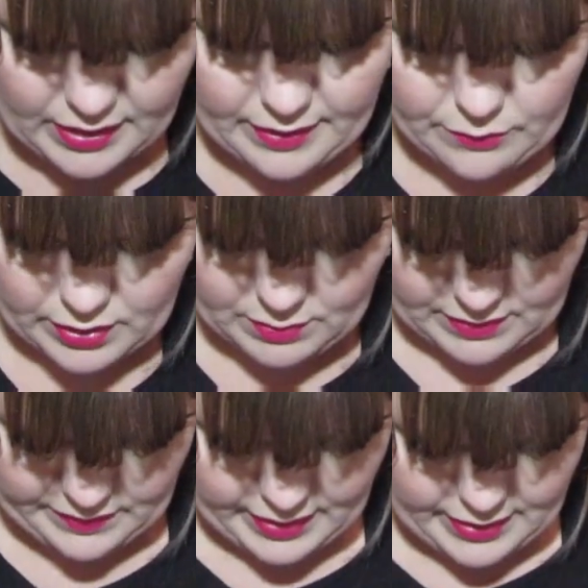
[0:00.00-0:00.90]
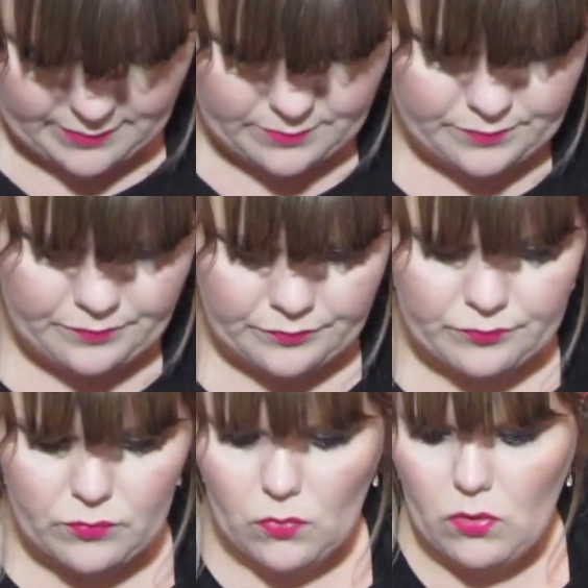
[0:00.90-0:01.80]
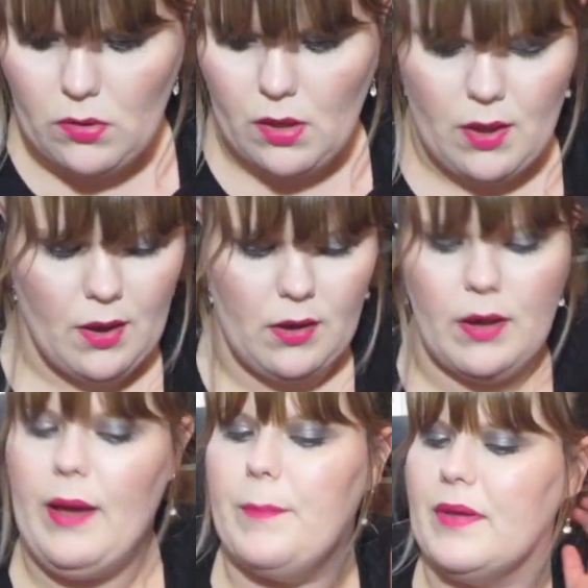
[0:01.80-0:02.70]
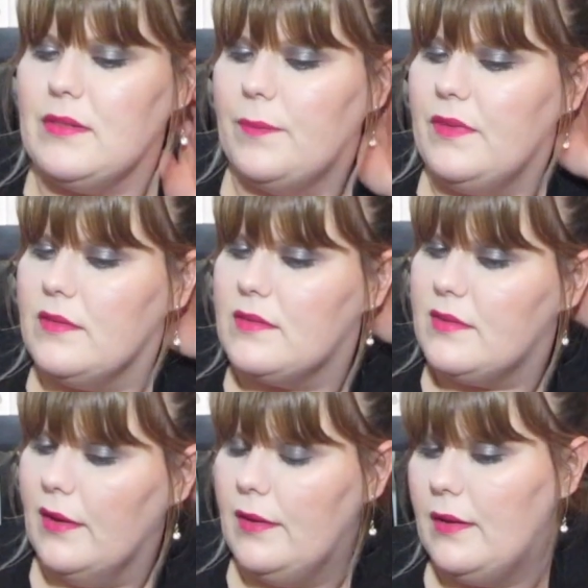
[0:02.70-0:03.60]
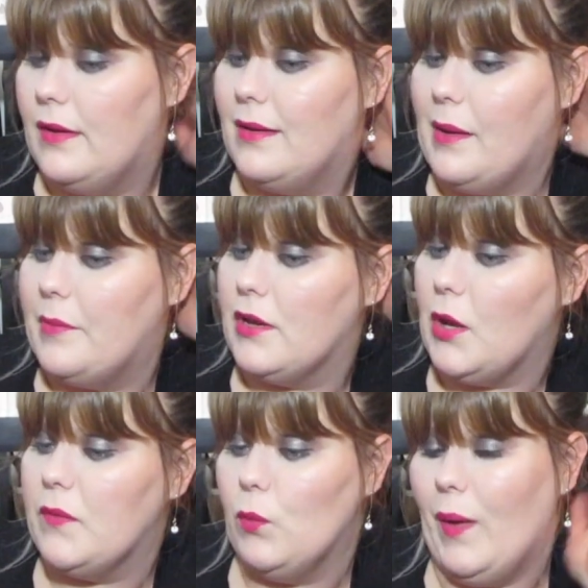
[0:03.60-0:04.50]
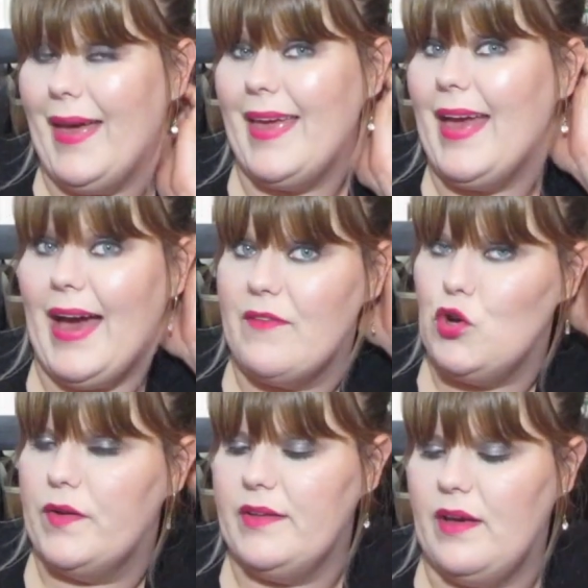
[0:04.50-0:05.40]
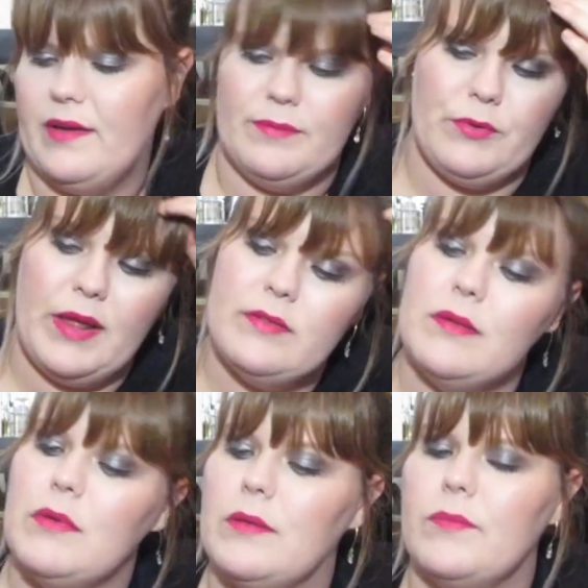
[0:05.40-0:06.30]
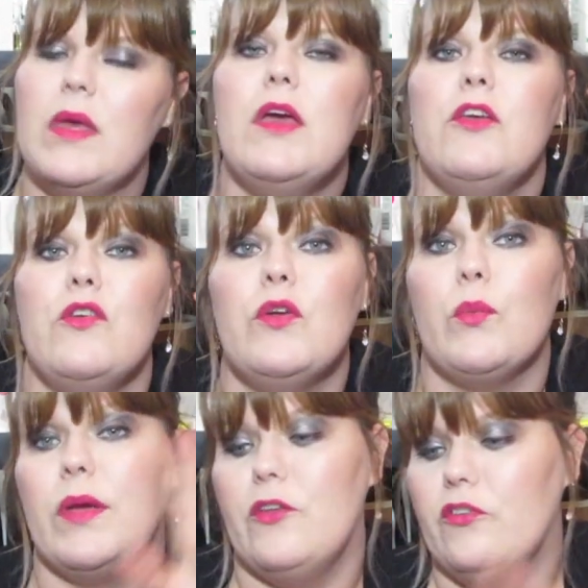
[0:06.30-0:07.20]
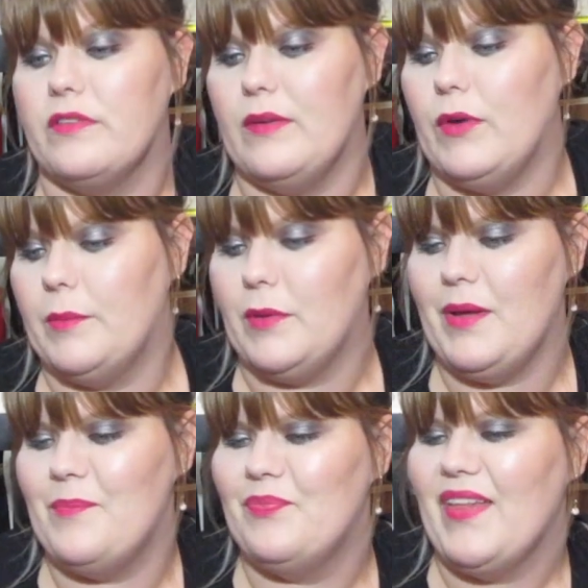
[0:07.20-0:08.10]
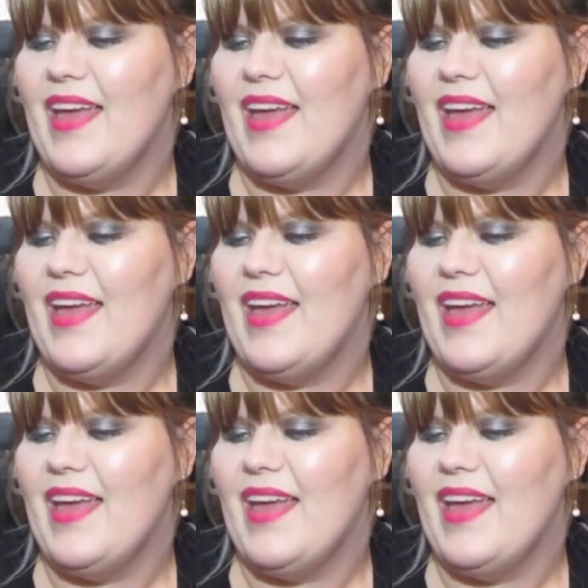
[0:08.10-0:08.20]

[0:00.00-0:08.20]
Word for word: I recommend that. I picked up this, I'm going to go with Ouai. I have no idea how to pronounce it, but you can read, you'll see what I'm talking about.